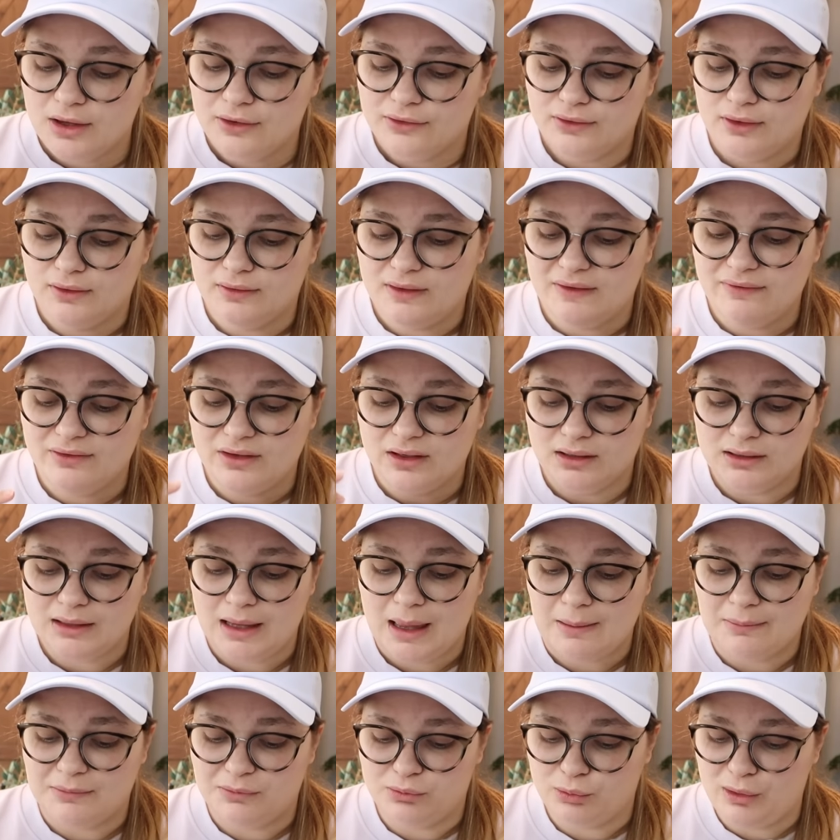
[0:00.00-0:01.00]
So they've
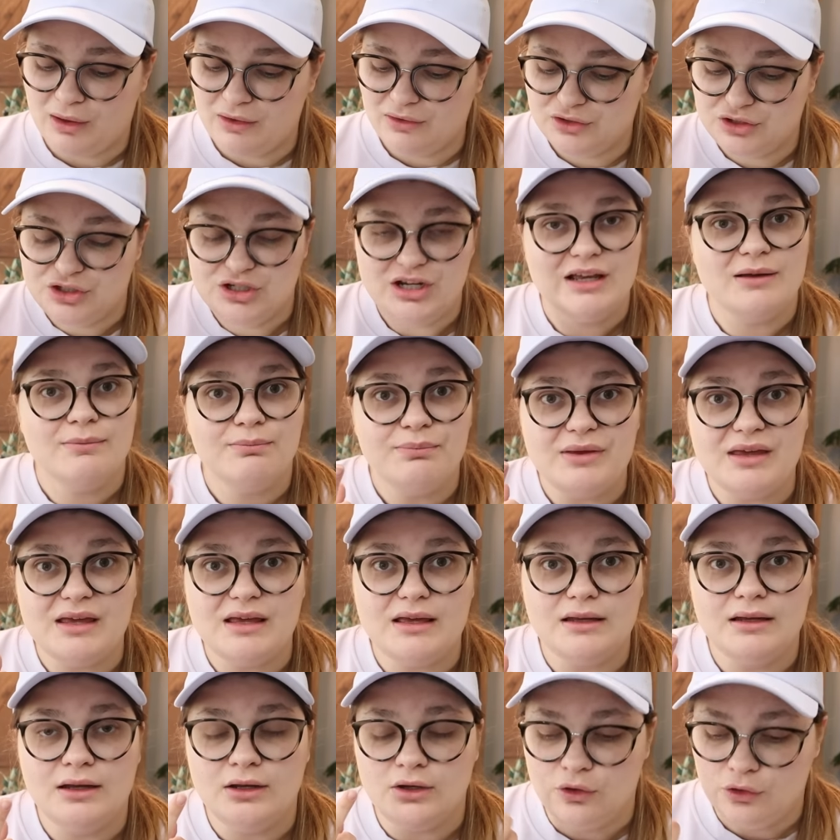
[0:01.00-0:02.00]
collabed with
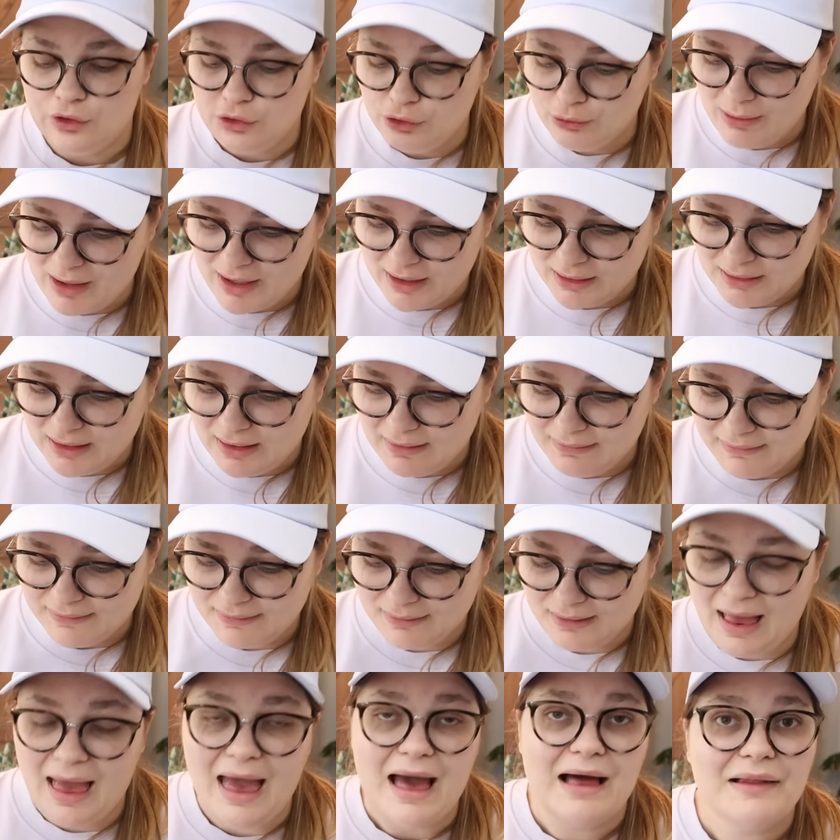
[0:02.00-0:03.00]
Champion, New Balance,
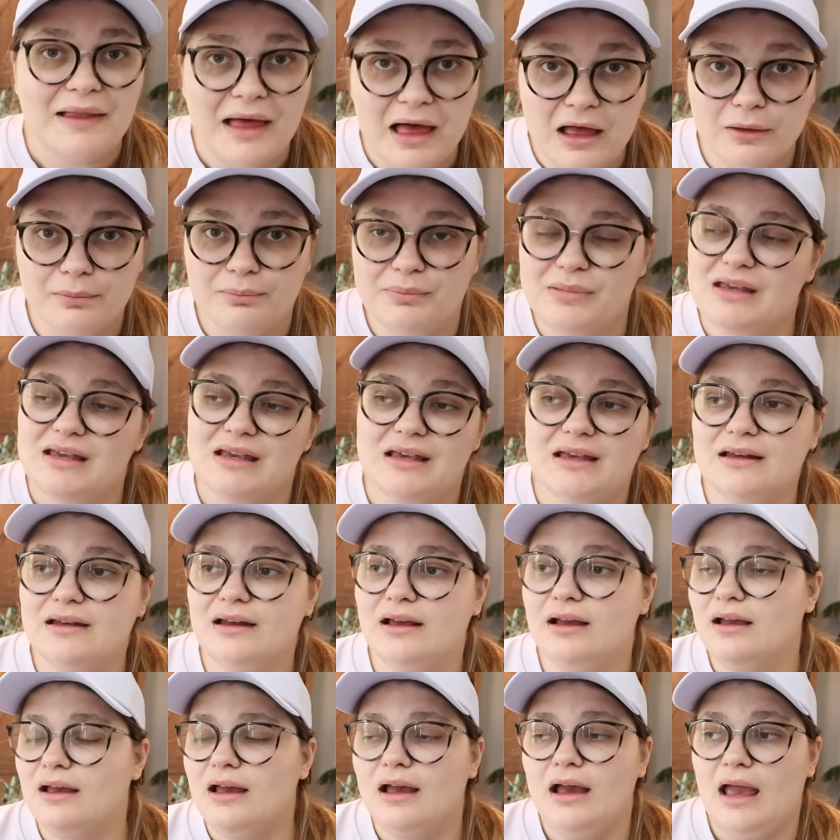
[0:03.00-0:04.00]
LL
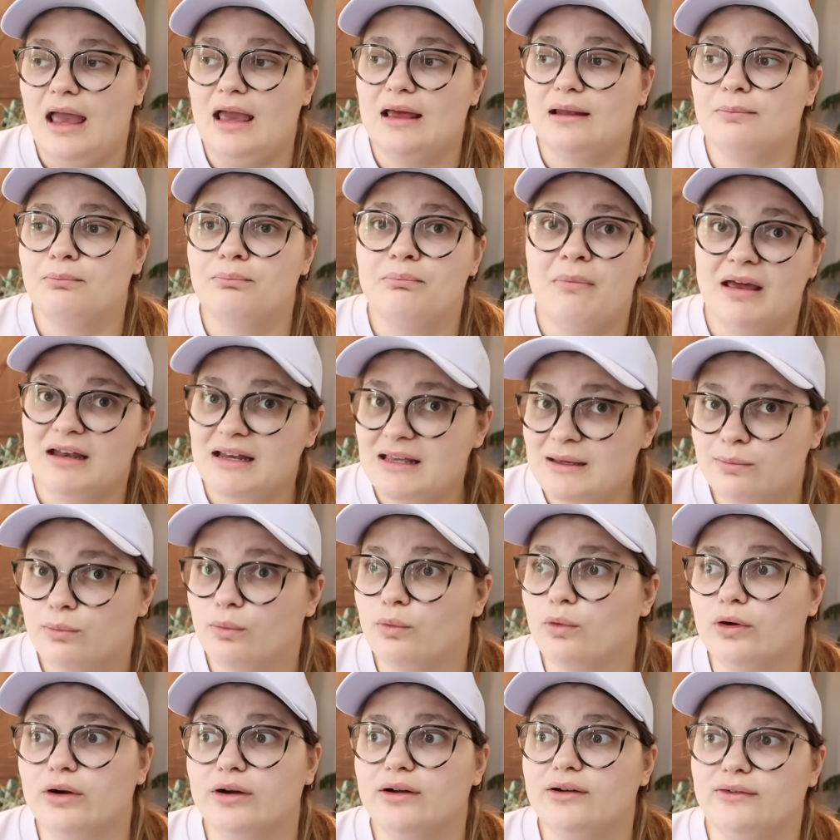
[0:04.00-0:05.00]
Bean, and many
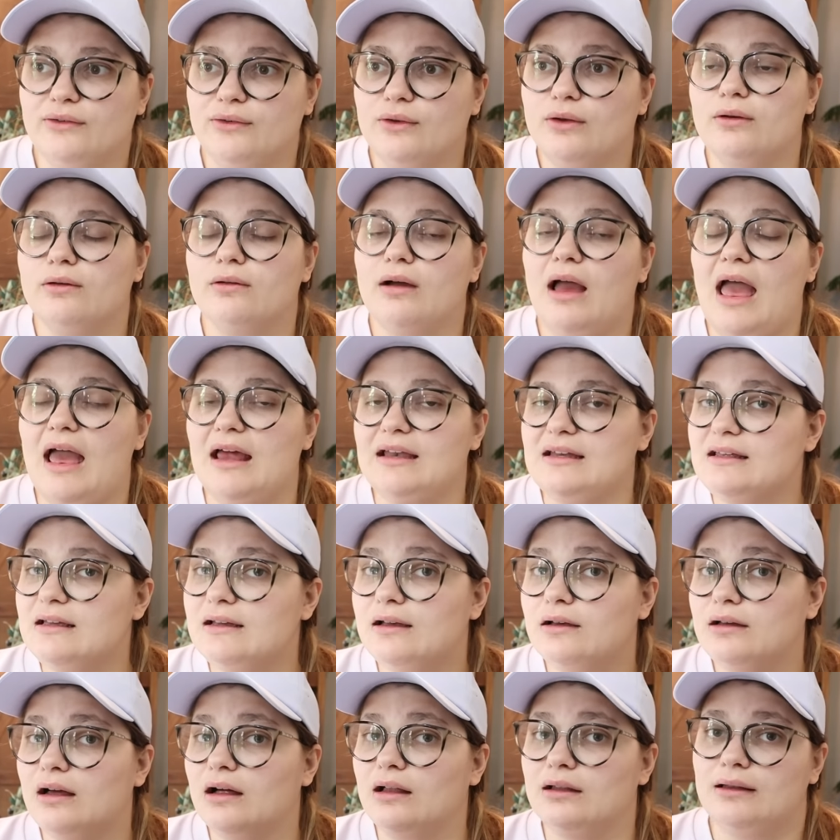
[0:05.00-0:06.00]
more. So
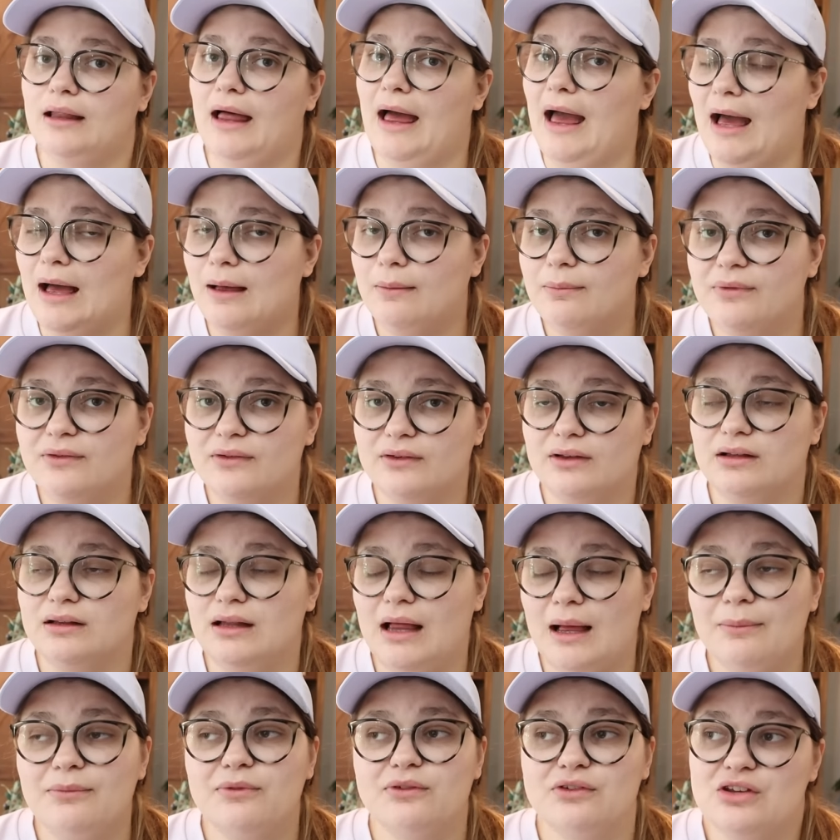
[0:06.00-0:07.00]
any collabs,
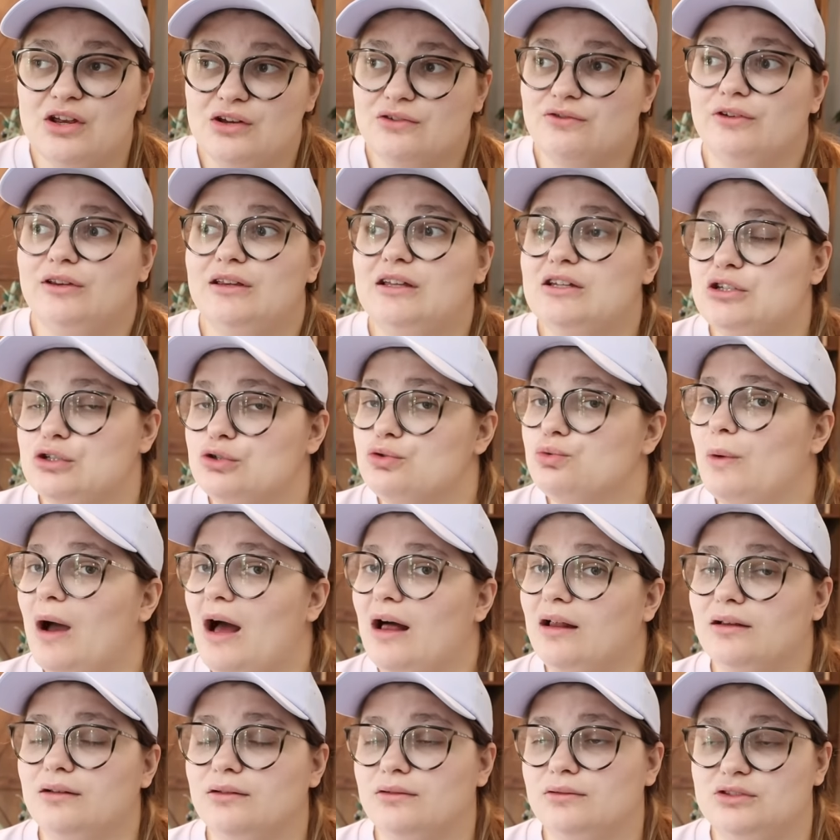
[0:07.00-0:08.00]
collabs generally do
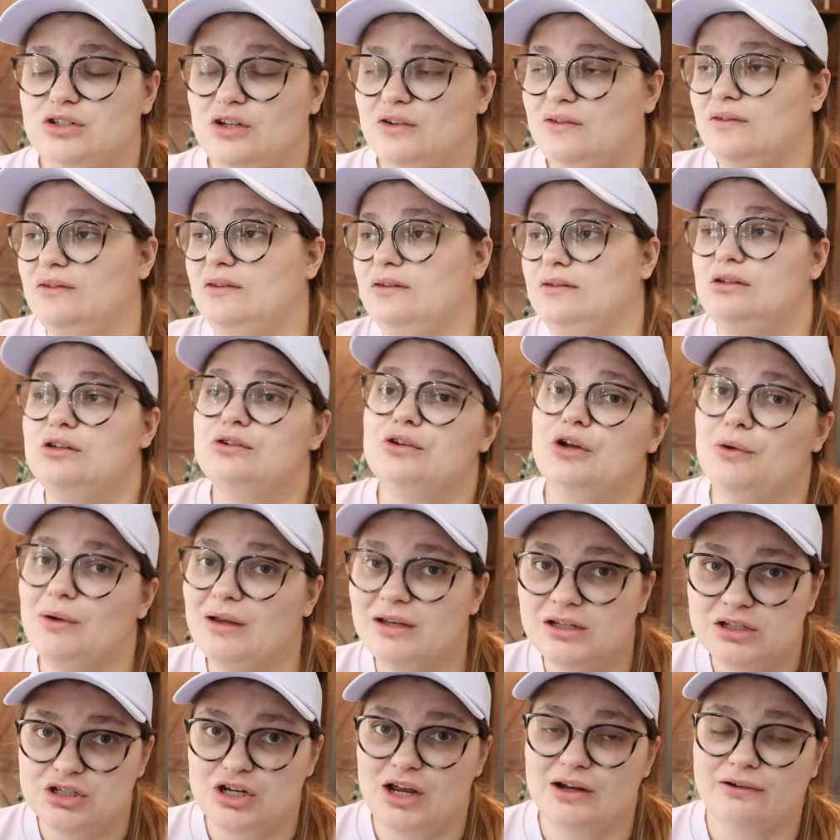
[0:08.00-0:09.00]
well just, you know,
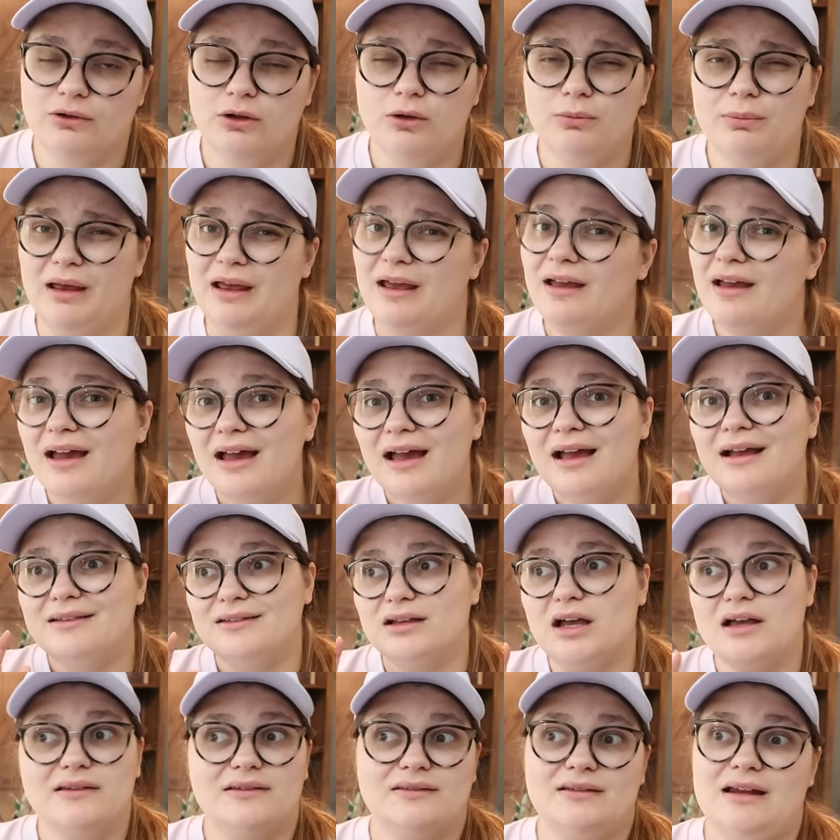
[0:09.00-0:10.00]
in general, but
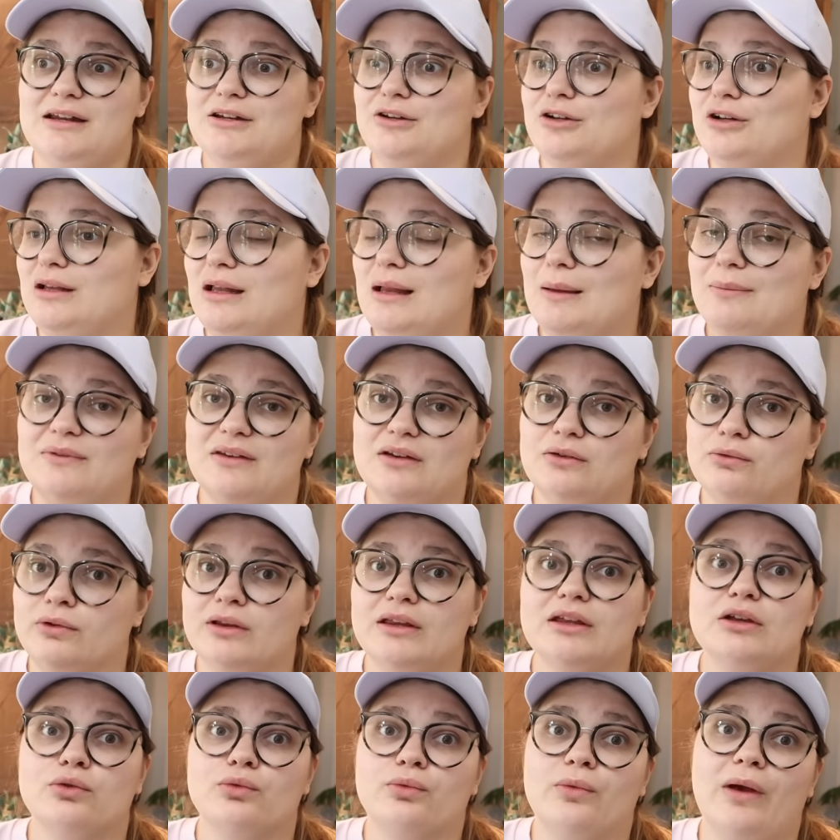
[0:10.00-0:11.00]
Todd Snyder collabs did
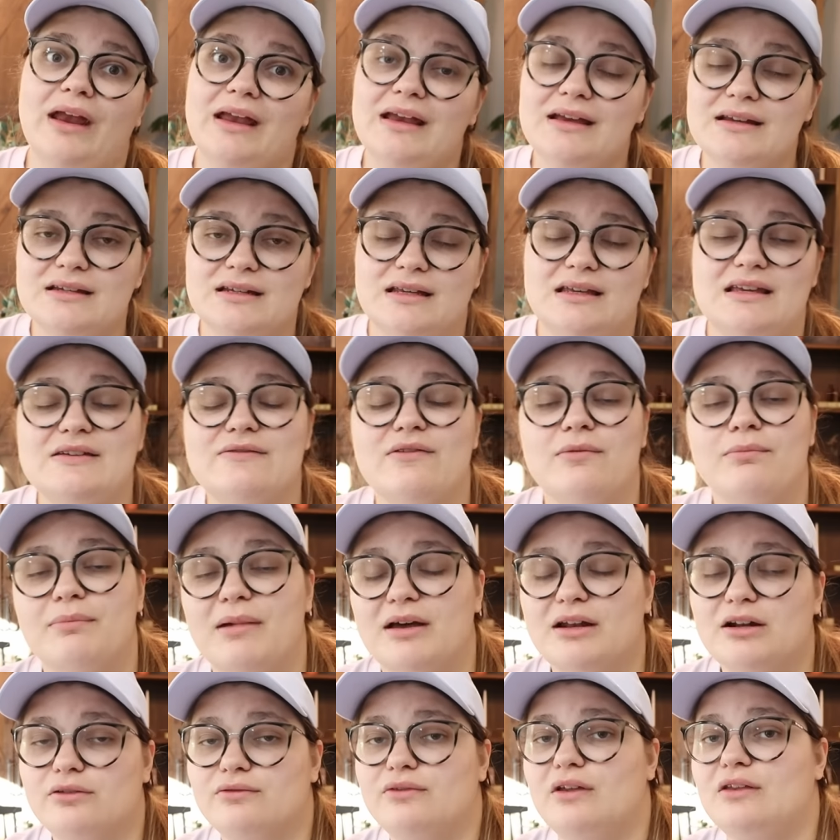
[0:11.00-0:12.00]
really great, even
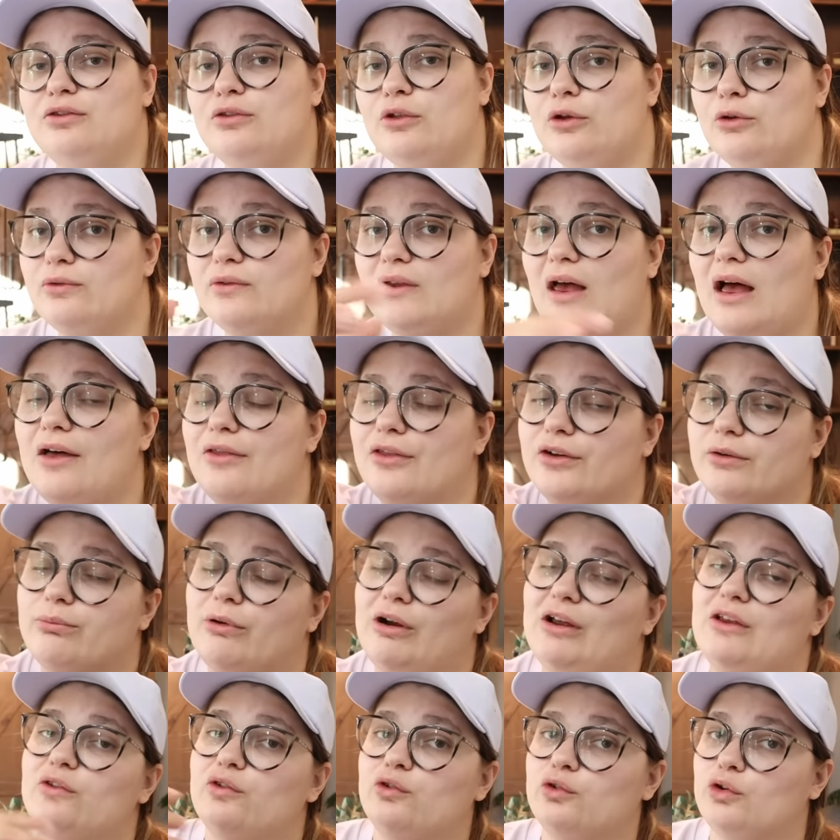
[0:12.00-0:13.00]
better than those other
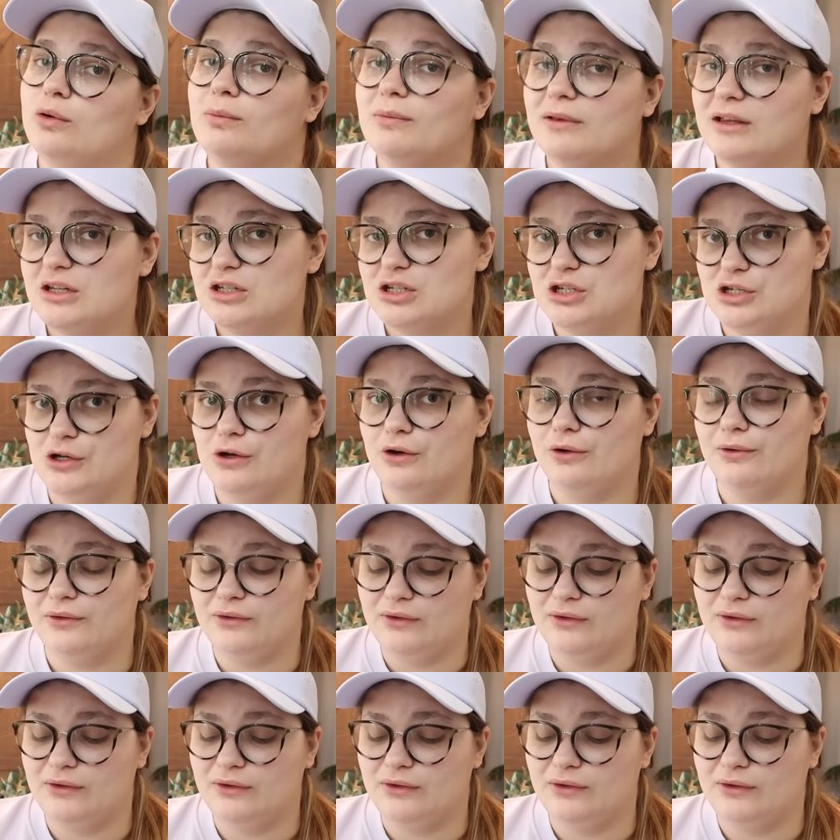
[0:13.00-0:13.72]
brands normally do.